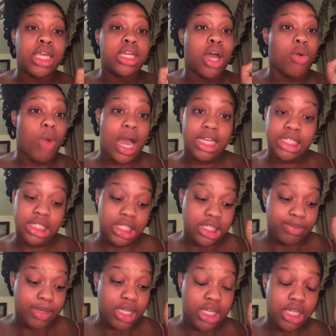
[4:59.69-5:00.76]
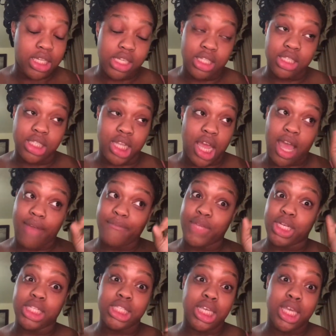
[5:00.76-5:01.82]
don't watch this because I'm
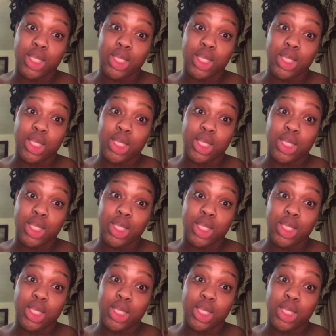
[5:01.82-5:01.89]
finna tell